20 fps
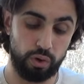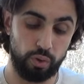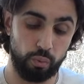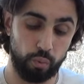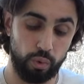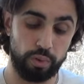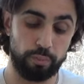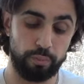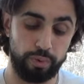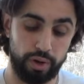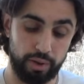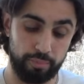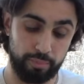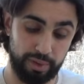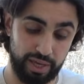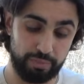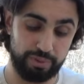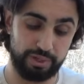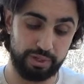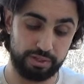One
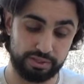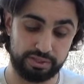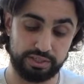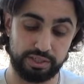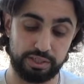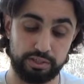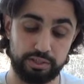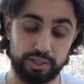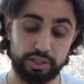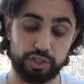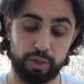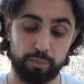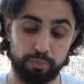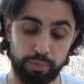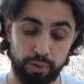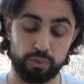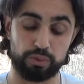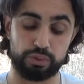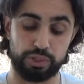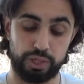baby is seen
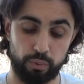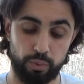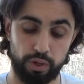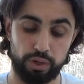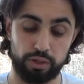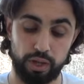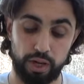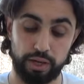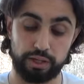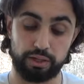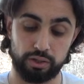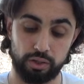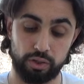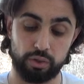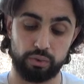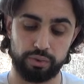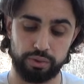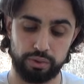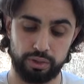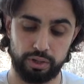decomposing while lying
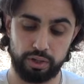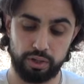alone